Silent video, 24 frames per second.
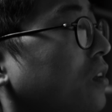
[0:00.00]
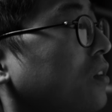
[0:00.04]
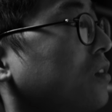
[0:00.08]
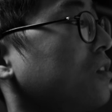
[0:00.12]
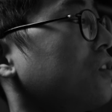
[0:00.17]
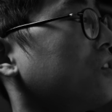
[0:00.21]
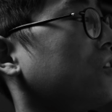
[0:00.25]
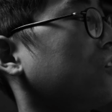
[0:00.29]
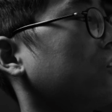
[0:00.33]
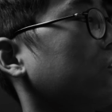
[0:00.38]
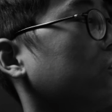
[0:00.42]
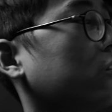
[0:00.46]
and
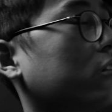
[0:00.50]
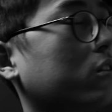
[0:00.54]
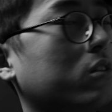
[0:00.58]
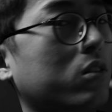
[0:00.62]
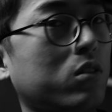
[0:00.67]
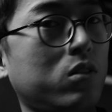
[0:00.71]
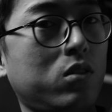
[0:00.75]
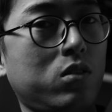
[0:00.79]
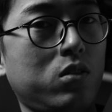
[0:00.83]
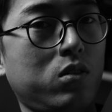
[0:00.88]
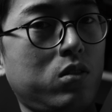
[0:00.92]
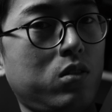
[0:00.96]
here.
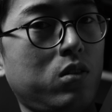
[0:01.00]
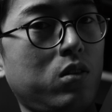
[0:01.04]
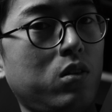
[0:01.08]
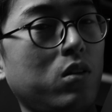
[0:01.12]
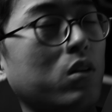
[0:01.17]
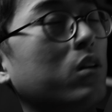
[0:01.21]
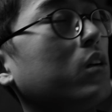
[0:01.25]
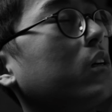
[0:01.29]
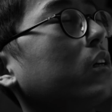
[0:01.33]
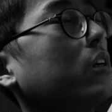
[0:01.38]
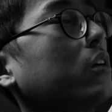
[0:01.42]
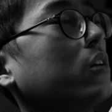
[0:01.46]

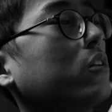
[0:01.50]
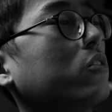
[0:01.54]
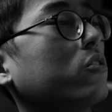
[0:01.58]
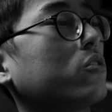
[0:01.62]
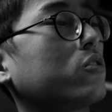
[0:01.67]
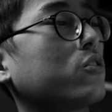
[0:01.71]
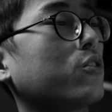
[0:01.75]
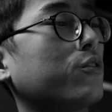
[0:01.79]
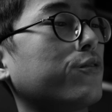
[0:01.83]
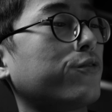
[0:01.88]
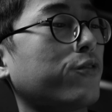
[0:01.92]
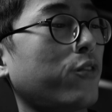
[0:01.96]

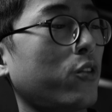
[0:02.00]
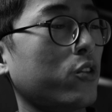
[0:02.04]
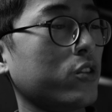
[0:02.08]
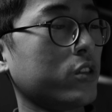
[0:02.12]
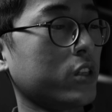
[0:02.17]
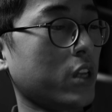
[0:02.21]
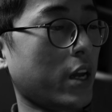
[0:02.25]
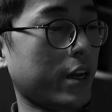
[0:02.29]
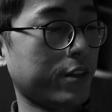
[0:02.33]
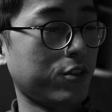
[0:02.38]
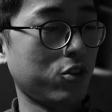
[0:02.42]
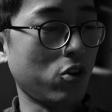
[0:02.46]
So
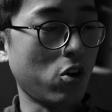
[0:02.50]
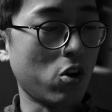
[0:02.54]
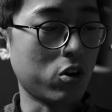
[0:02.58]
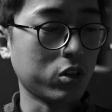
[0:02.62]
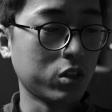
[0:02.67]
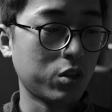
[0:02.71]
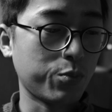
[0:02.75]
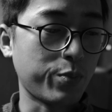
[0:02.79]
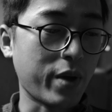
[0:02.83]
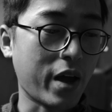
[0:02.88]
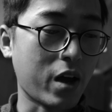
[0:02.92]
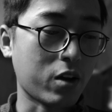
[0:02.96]
first I
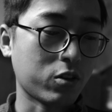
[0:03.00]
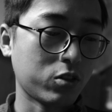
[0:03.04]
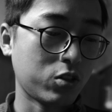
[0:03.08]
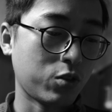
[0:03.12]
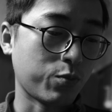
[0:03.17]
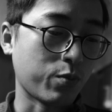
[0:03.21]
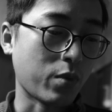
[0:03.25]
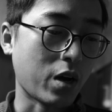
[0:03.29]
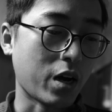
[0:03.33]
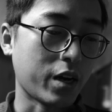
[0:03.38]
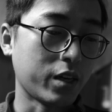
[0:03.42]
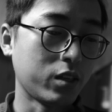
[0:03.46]
talked
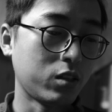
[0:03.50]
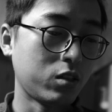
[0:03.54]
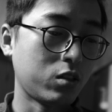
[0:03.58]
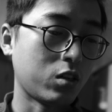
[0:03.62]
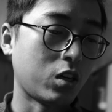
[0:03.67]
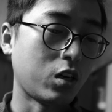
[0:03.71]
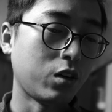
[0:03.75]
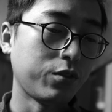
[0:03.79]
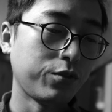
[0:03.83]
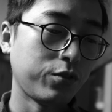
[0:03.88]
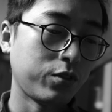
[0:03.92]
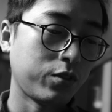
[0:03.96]
about my
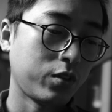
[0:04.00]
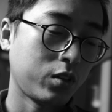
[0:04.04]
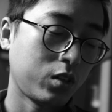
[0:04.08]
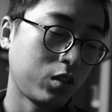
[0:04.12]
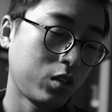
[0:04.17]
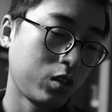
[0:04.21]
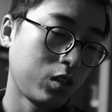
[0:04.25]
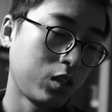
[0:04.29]
stuff